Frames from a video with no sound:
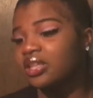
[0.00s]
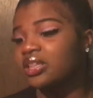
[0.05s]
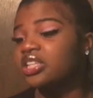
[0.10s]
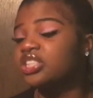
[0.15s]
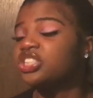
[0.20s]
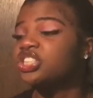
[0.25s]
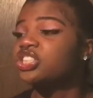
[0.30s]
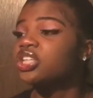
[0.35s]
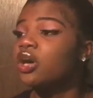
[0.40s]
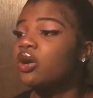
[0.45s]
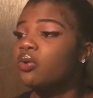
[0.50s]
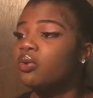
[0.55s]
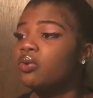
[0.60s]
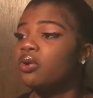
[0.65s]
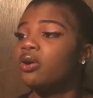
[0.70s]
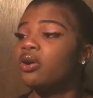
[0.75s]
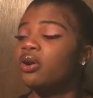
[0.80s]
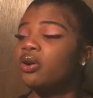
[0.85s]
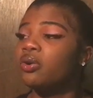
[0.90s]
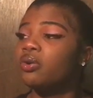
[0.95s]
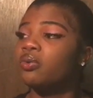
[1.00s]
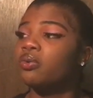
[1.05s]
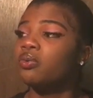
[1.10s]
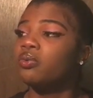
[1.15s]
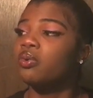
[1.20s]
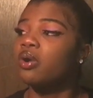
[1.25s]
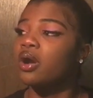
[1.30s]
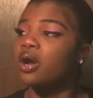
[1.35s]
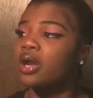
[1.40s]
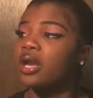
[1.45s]
the show
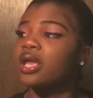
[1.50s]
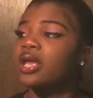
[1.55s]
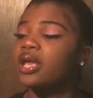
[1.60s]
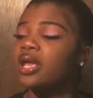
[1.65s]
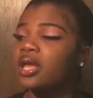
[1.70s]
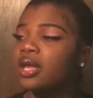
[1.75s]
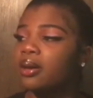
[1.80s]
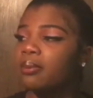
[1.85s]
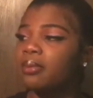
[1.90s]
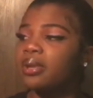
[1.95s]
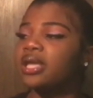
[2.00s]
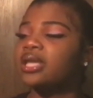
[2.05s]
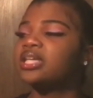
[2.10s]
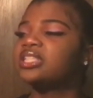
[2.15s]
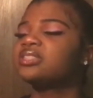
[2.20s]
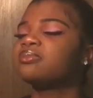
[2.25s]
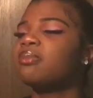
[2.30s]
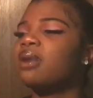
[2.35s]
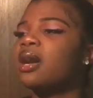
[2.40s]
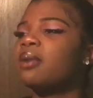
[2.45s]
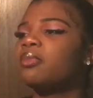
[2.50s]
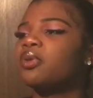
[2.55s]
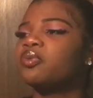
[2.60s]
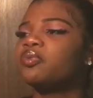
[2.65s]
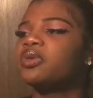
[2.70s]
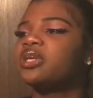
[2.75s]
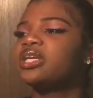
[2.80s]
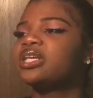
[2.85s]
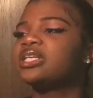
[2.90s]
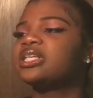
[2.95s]
where him and his mama
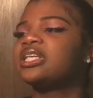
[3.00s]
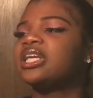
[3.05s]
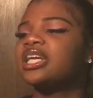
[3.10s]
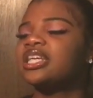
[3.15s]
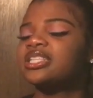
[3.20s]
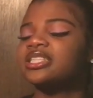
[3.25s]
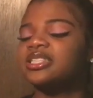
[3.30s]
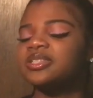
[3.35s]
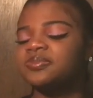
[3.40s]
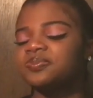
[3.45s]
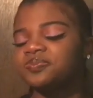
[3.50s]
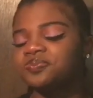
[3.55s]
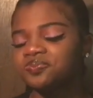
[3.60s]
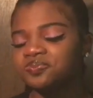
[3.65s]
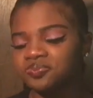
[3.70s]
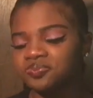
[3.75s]
reconnected